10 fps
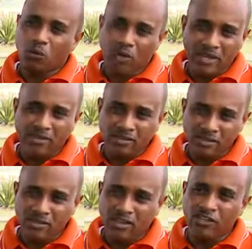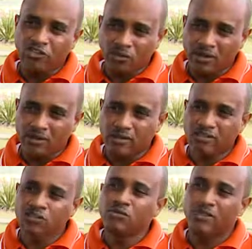why didn't they join
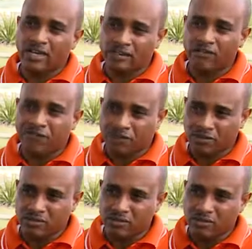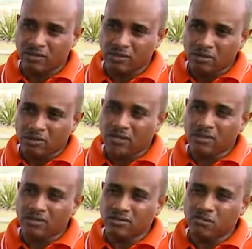this united front?
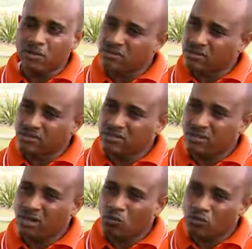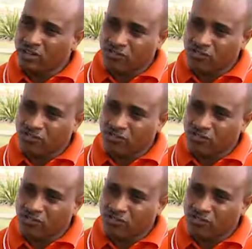Because persons are only